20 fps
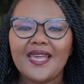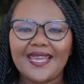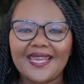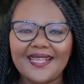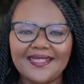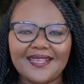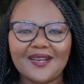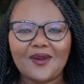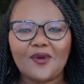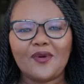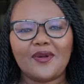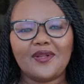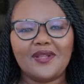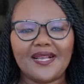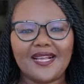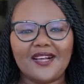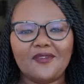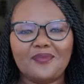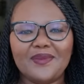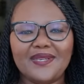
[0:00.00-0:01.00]
in the local
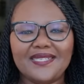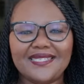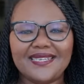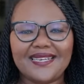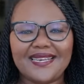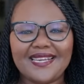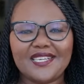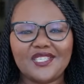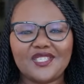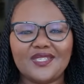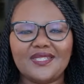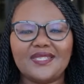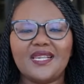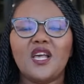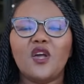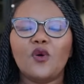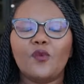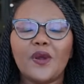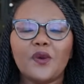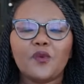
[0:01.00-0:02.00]
government elections.
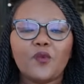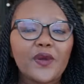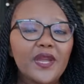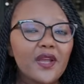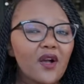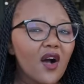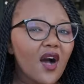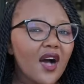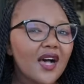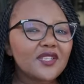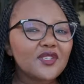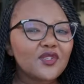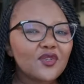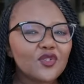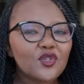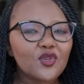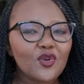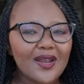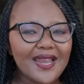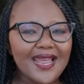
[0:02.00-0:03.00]
When we ask
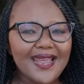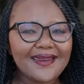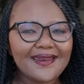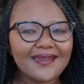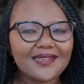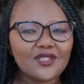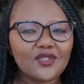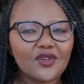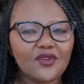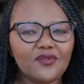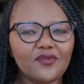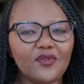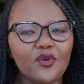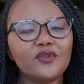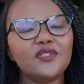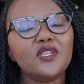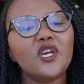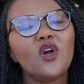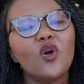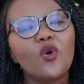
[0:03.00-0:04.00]
you to lend us your
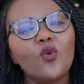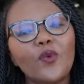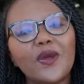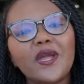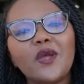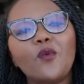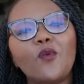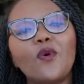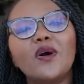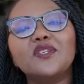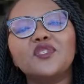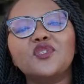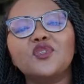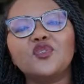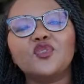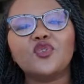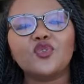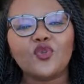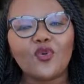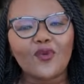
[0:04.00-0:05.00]
vote, we want
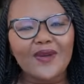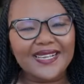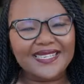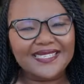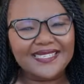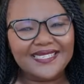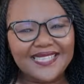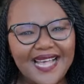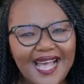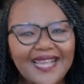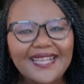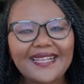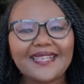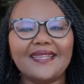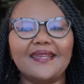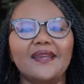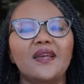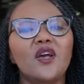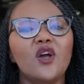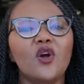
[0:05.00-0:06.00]
you to know
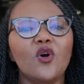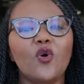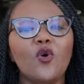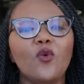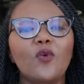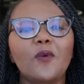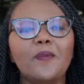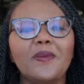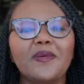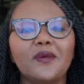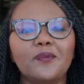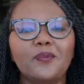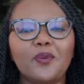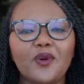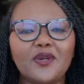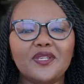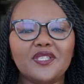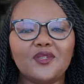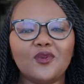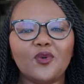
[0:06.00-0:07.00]
exactly who will be the
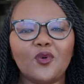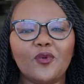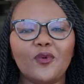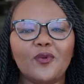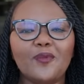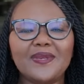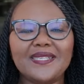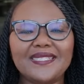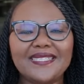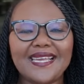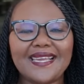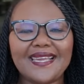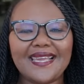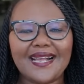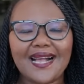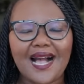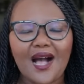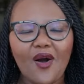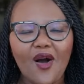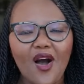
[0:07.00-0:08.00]
person who will be
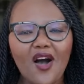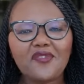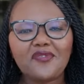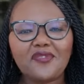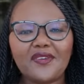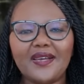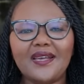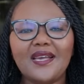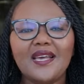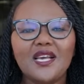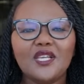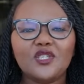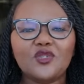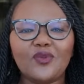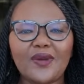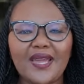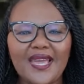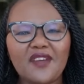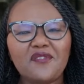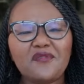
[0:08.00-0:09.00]
taking our offer
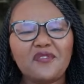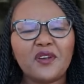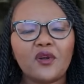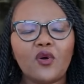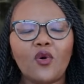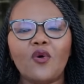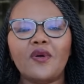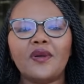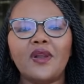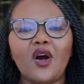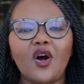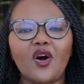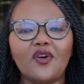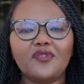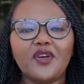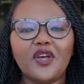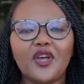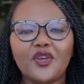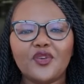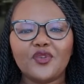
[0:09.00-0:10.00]
to every corner
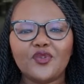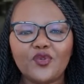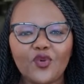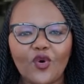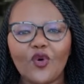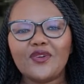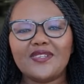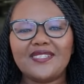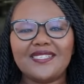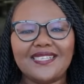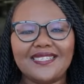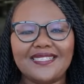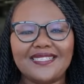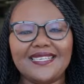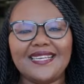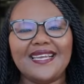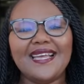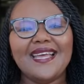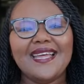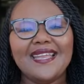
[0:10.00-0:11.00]
of your
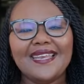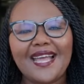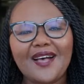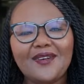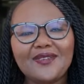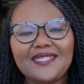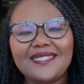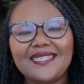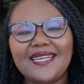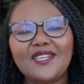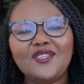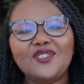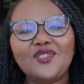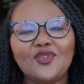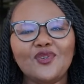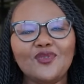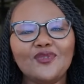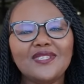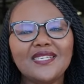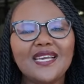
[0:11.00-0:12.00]
city. Now stay
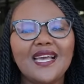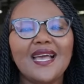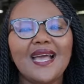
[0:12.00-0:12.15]
tuned.